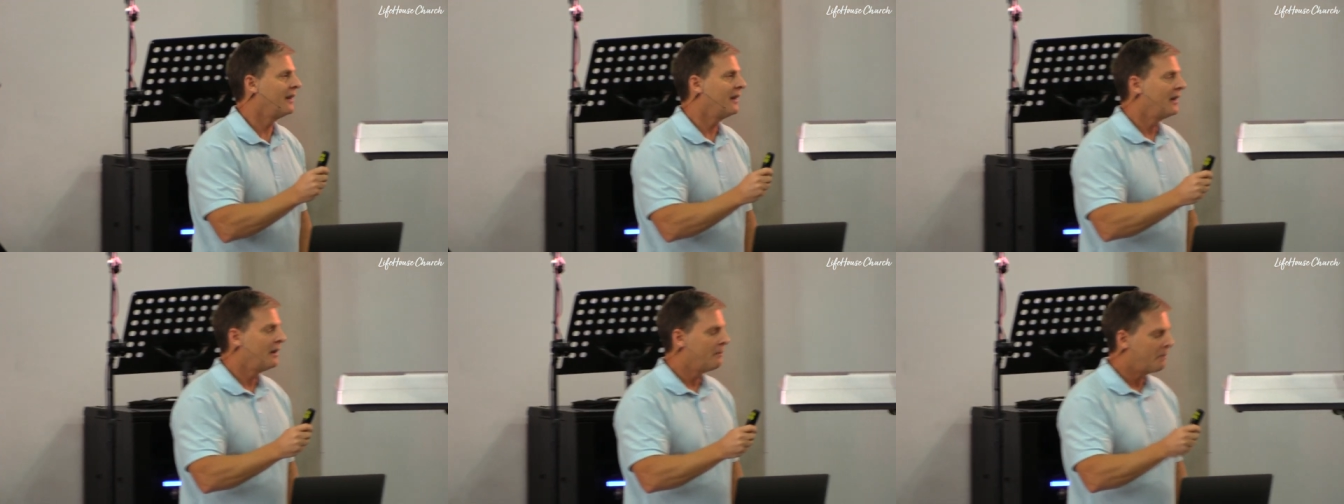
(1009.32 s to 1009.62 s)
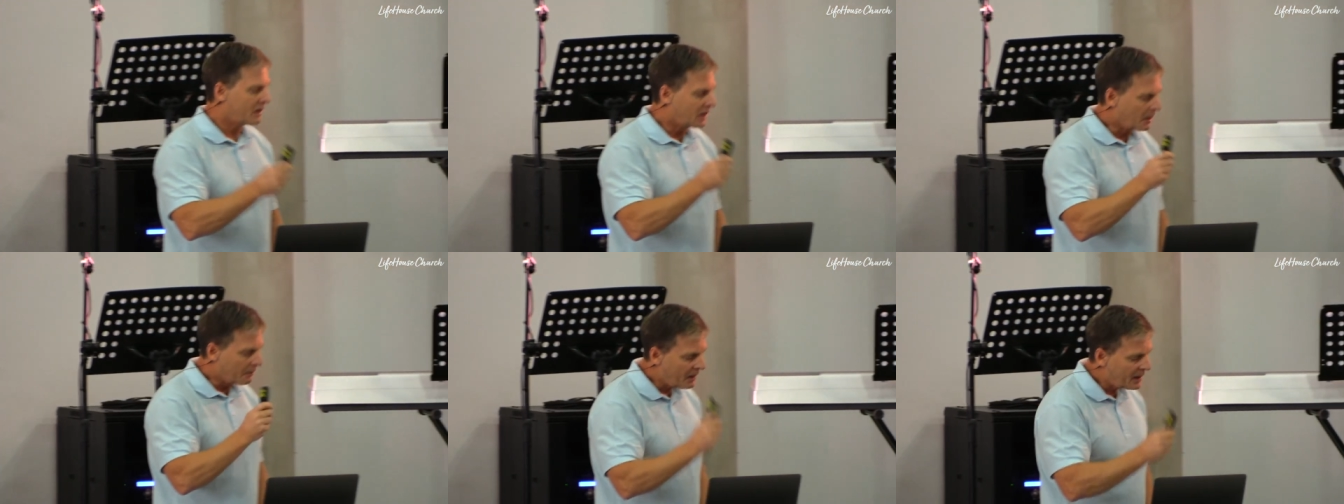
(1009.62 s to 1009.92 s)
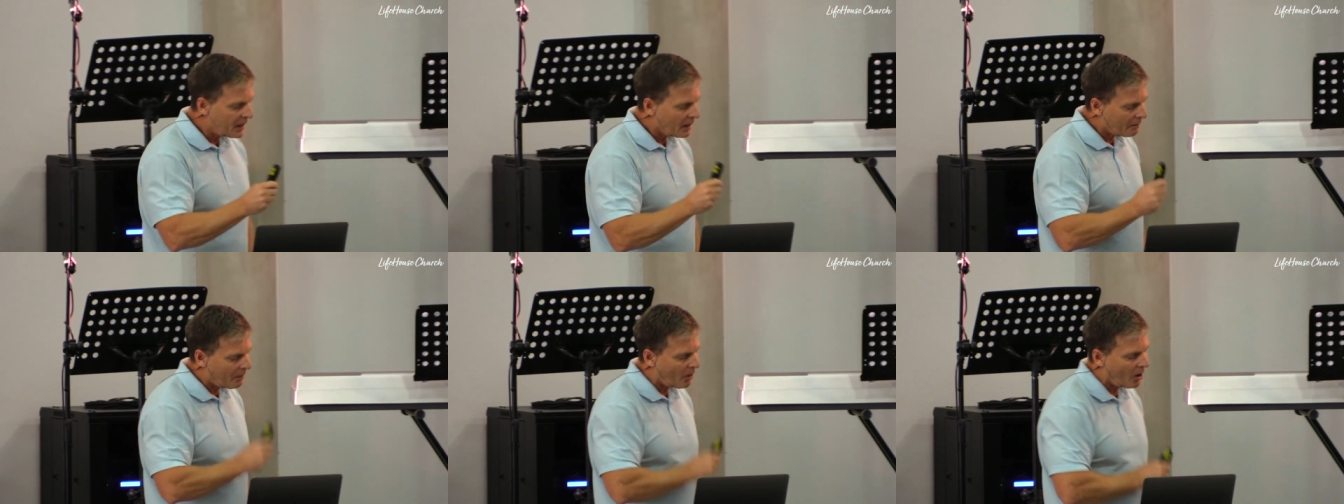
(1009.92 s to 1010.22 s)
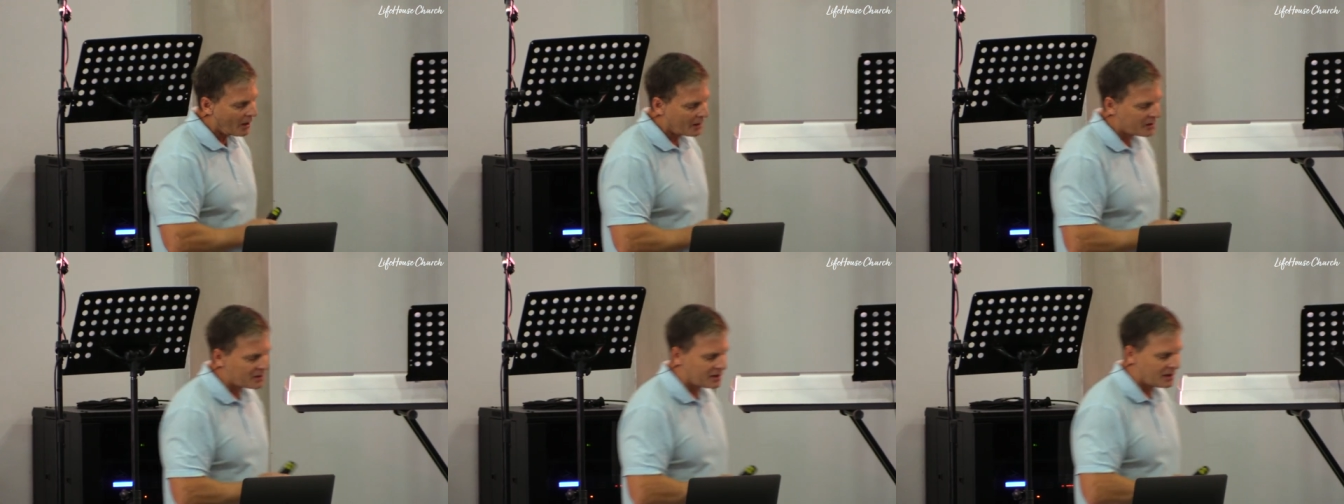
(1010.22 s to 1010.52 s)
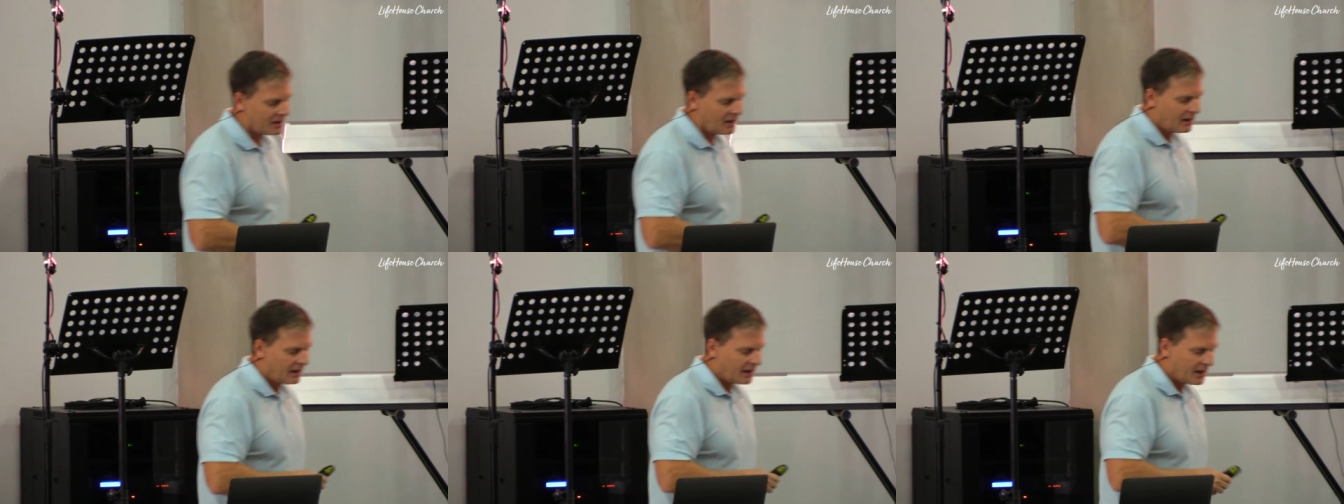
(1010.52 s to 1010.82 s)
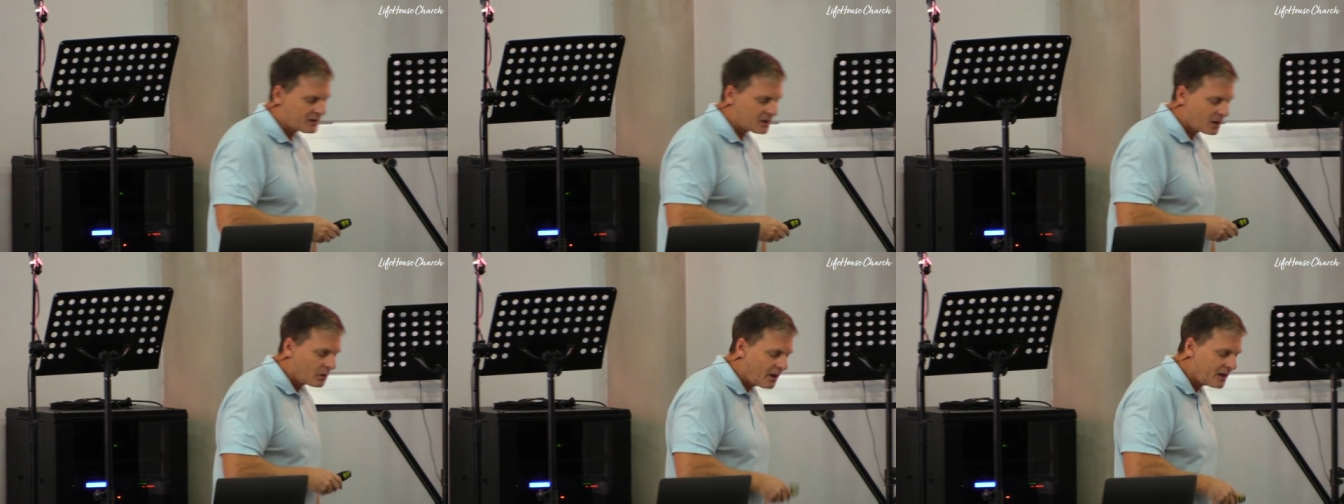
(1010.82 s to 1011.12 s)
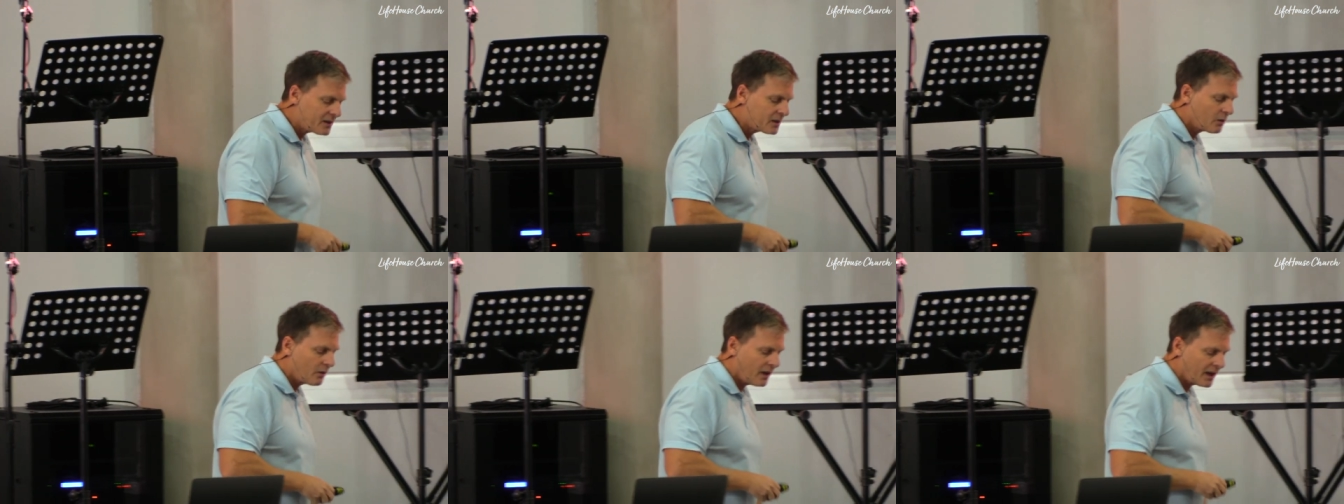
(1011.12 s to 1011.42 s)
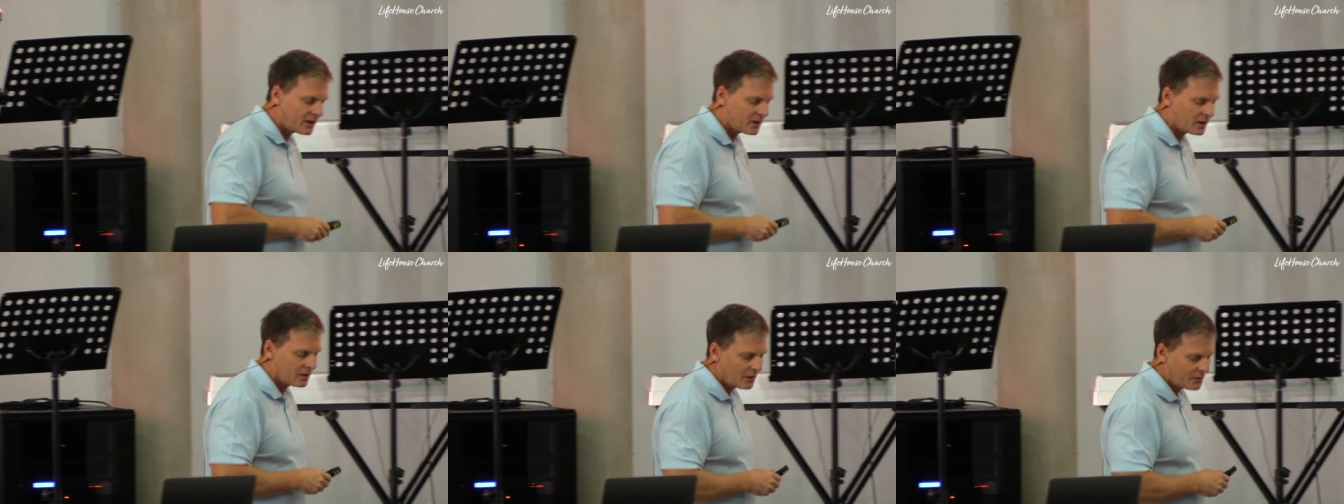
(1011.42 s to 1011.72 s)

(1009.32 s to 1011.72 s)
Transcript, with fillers: but the bigger part is the resurrection